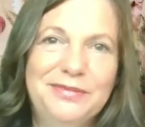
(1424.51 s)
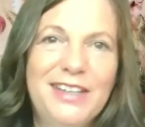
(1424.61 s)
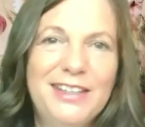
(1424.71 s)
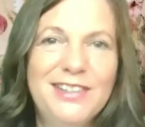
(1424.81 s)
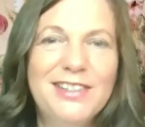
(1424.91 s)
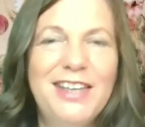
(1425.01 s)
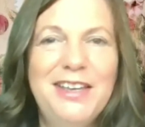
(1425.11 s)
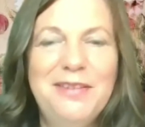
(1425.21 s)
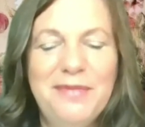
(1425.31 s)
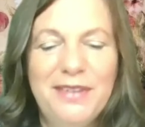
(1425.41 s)
that
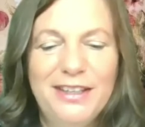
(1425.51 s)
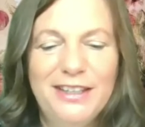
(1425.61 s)
same